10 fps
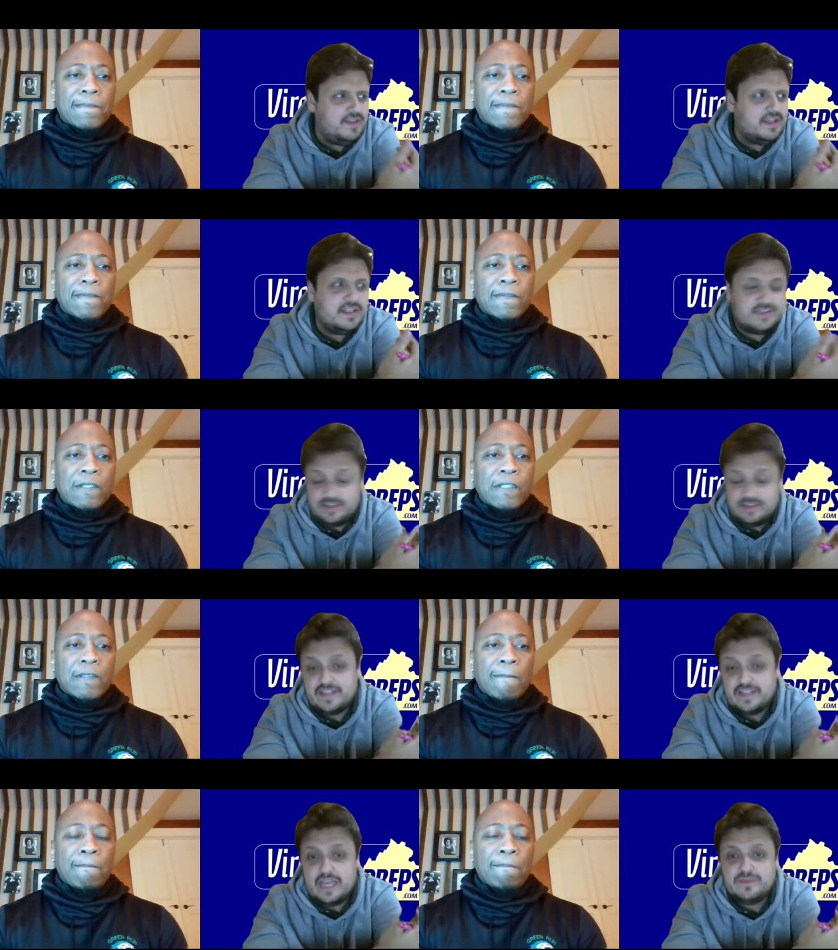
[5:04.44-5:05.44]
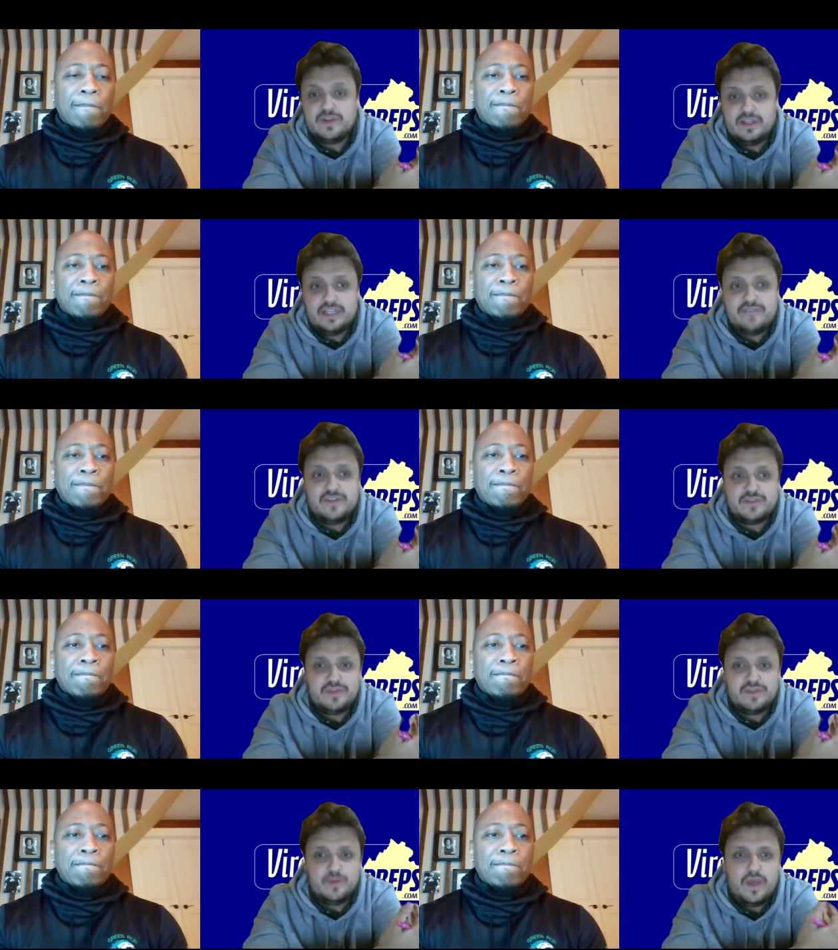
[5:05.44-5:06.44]
Speaker 1: think it's tonight's game is going to leave us
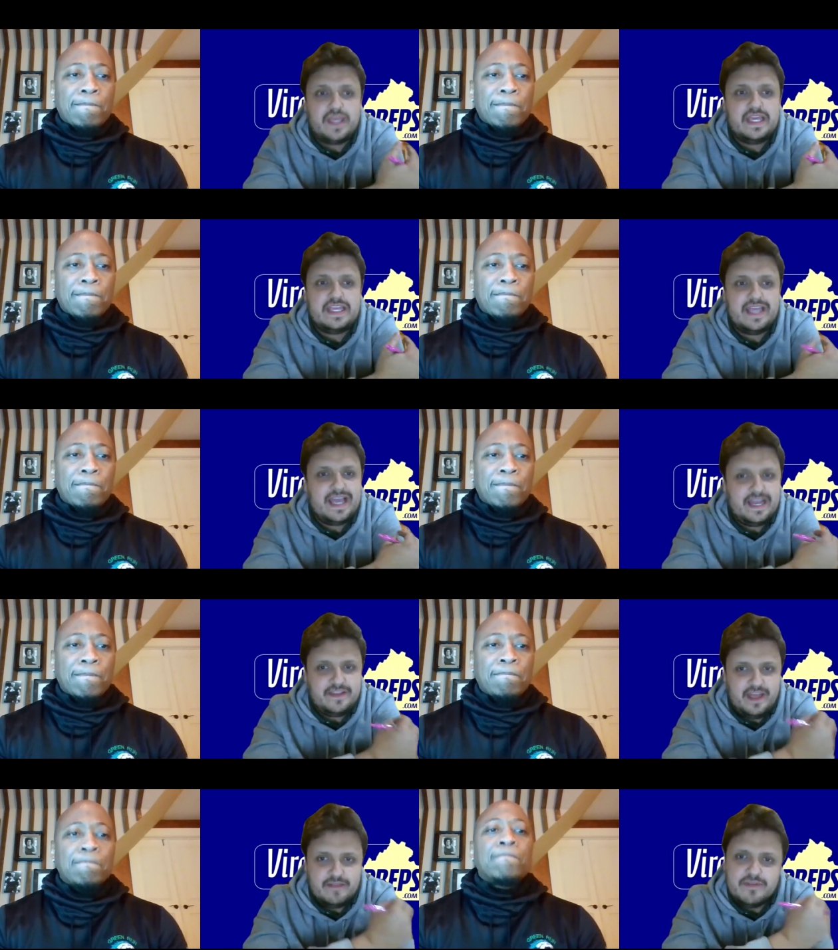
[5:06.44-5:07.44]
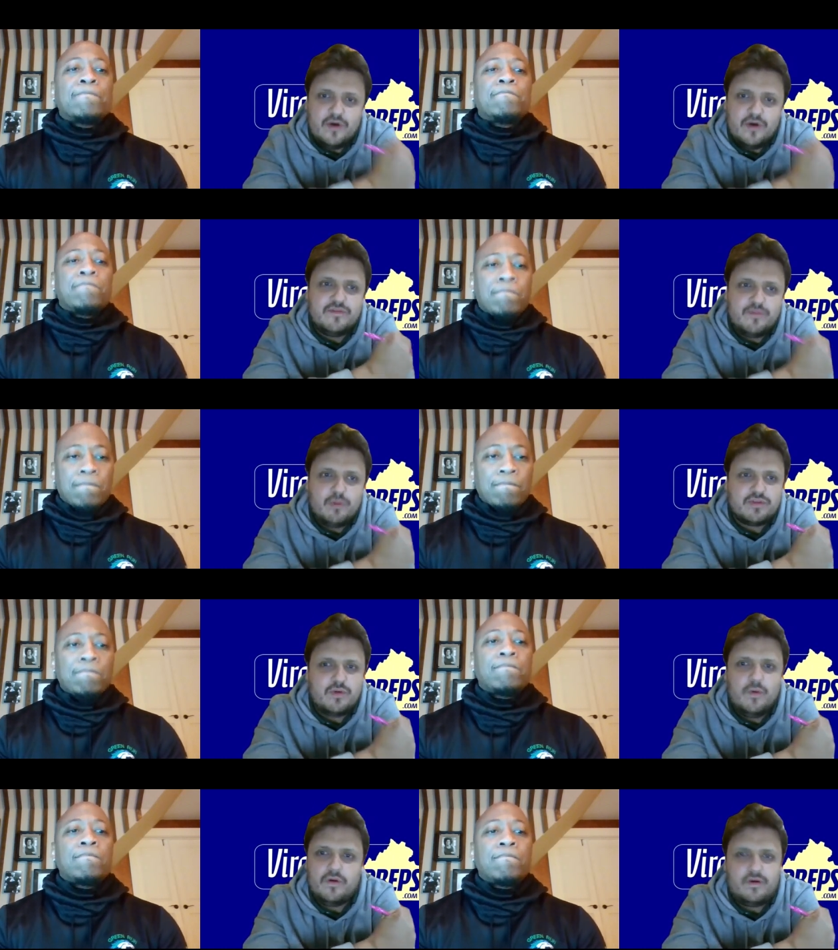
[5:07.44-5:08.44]
with the way he had that third, fourth
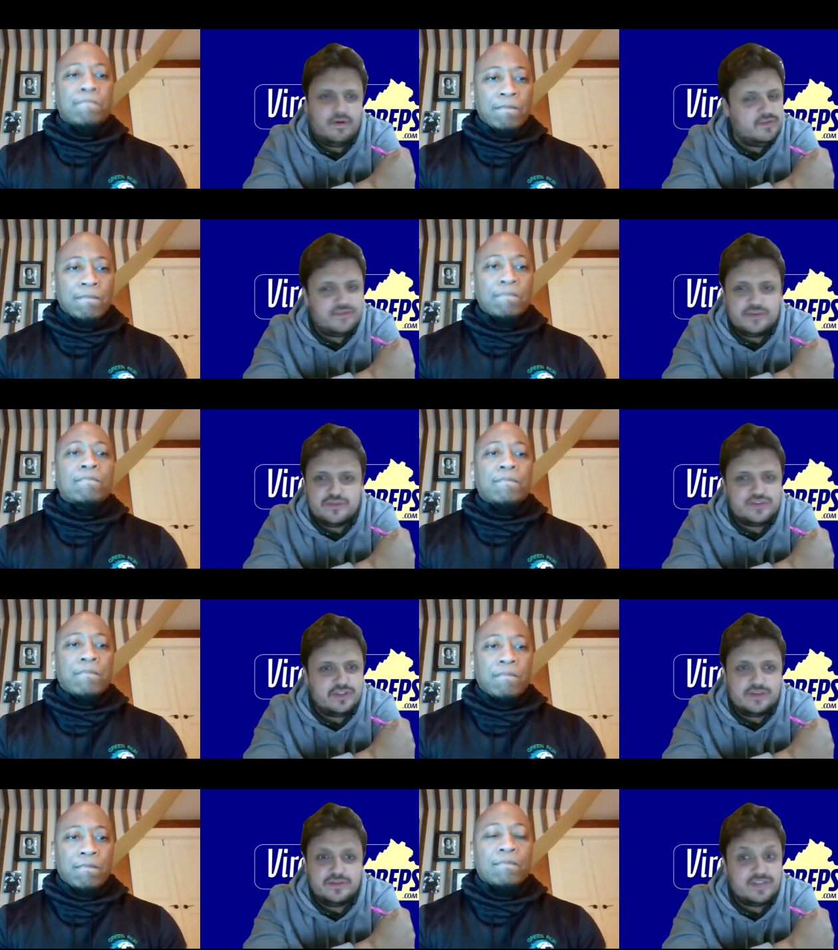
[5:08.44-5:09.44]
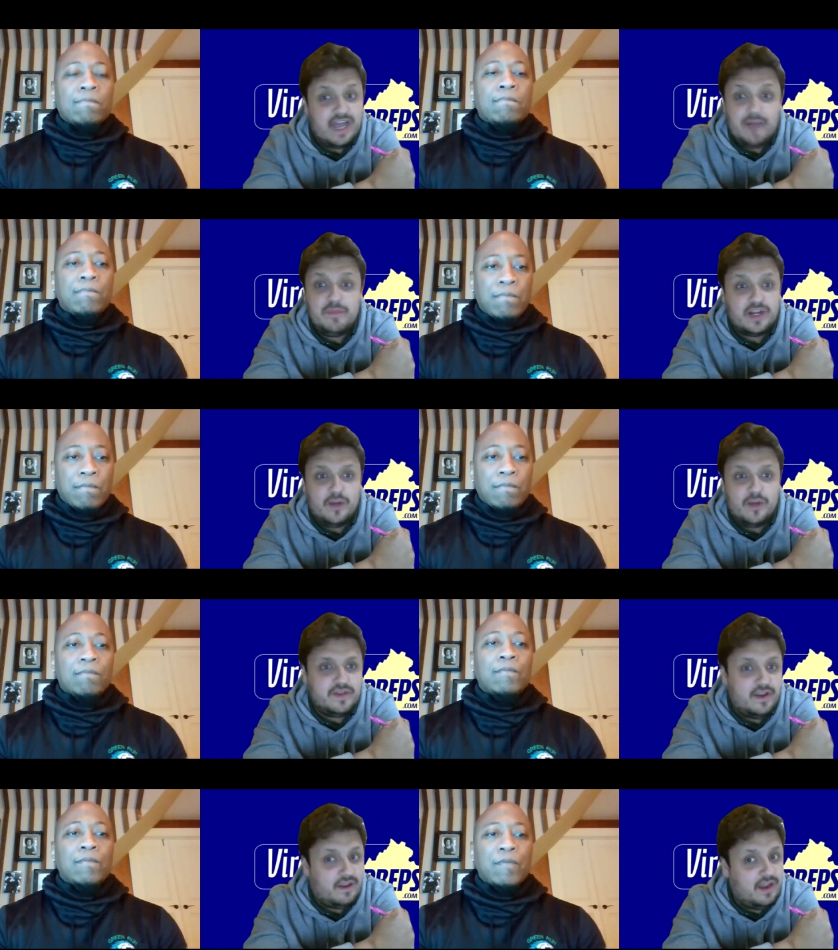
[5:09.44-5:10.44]
quarter, refused to lose. I'm not going
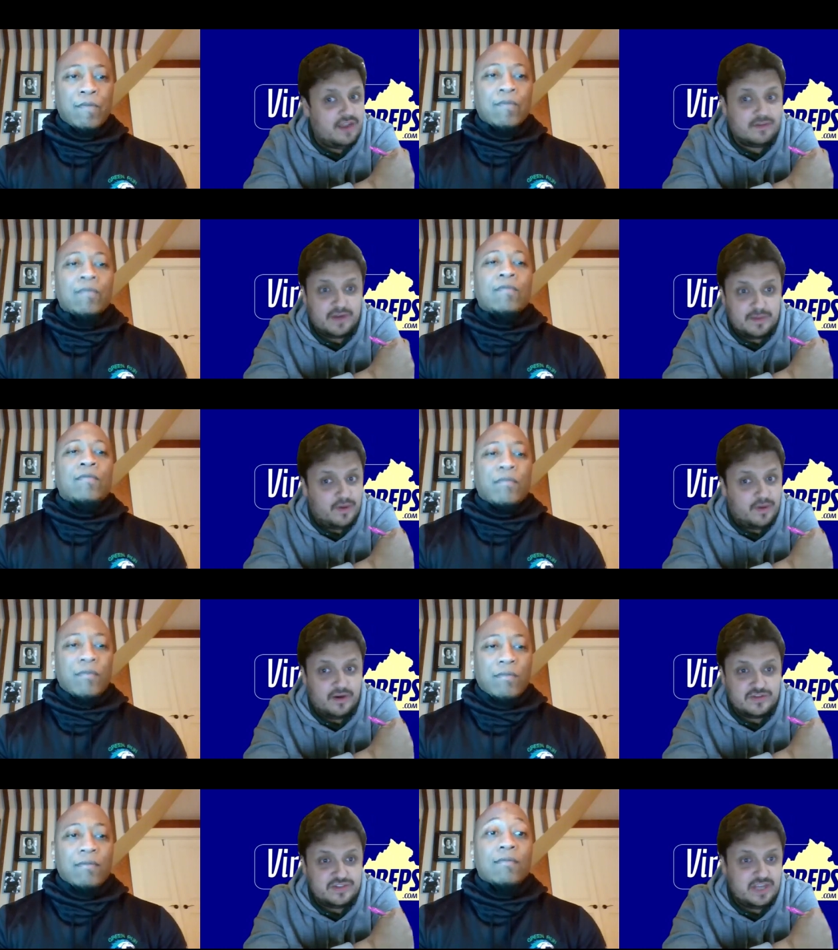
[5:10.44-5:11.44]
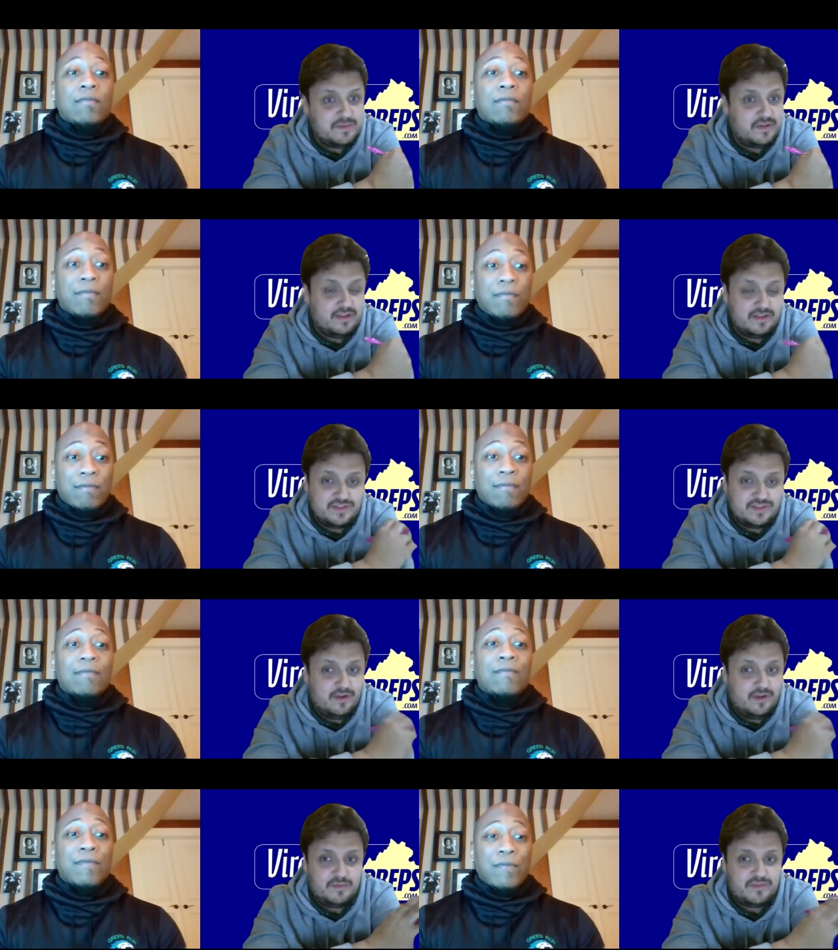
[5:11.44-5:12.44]
down. A lot of the great point guards you named on the list of
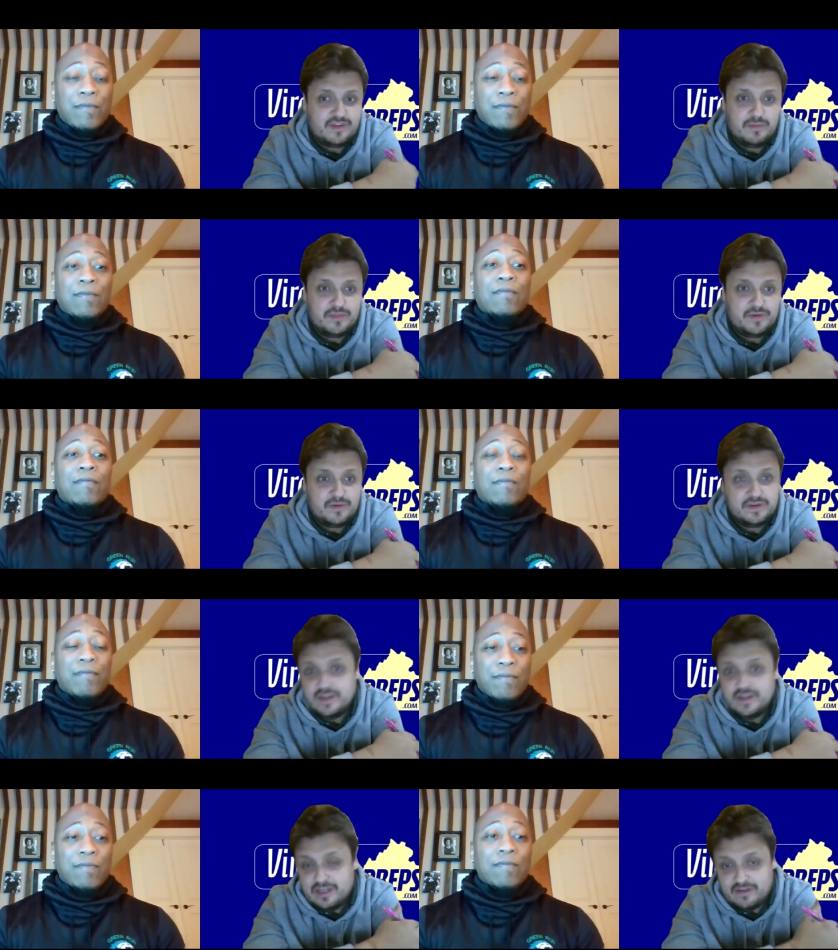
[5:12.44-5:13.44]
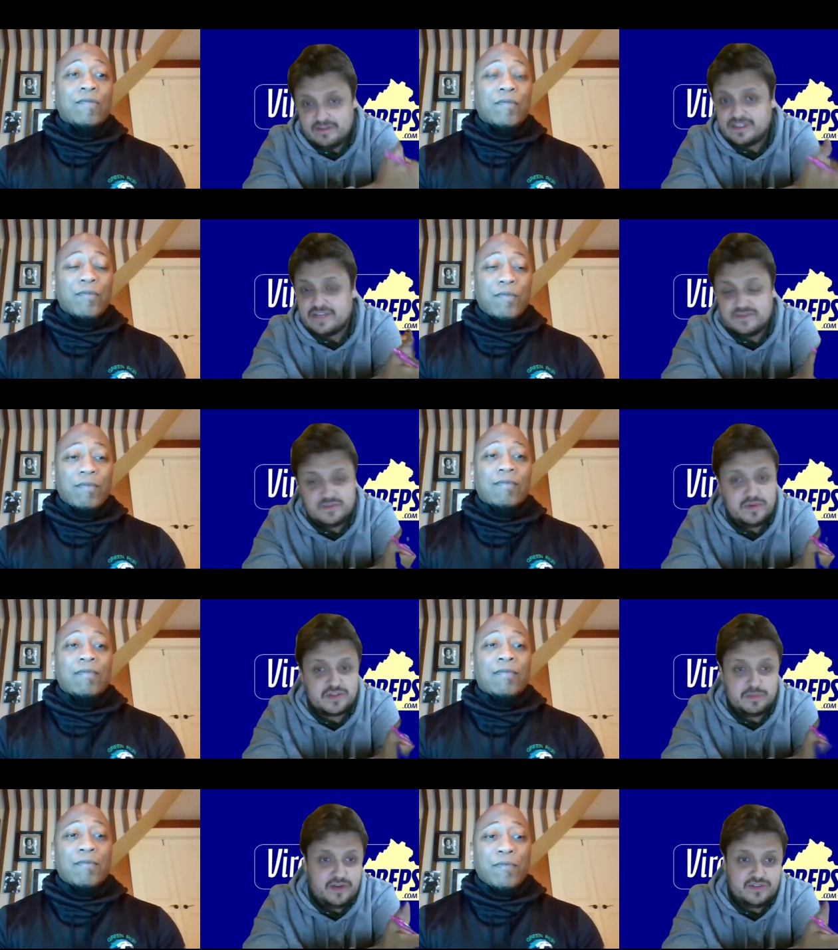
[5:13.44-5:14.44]
all of them have come through, and Green Run's had some
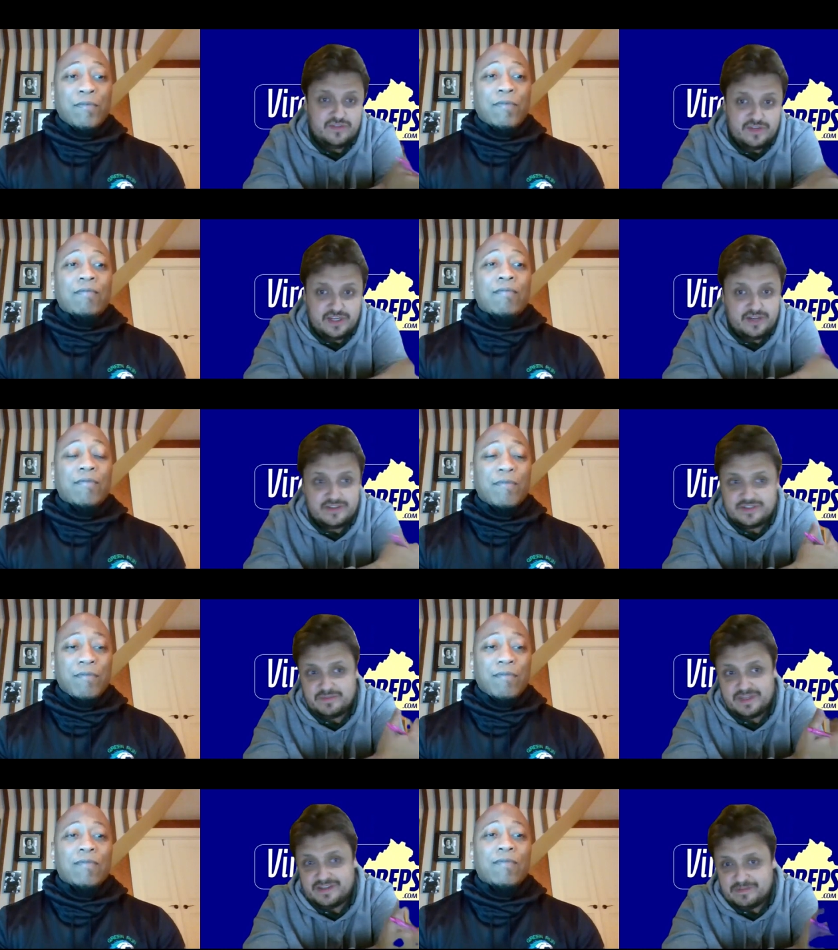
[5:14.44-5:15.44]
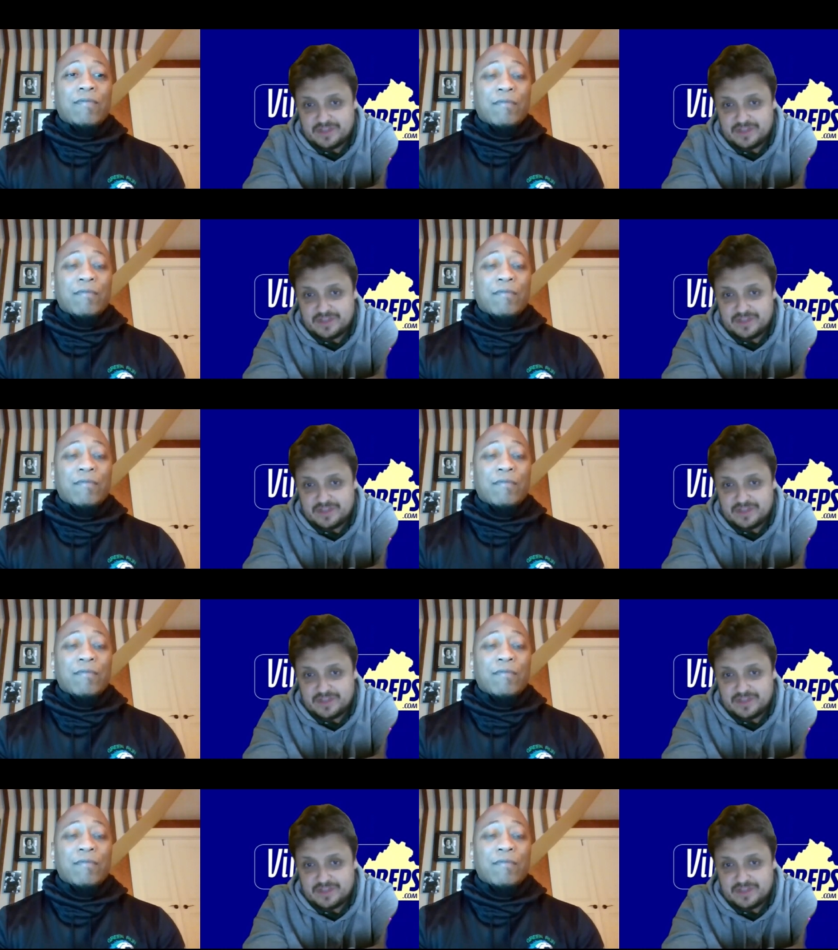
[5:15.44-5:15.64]
special players over the years. I mean, we'll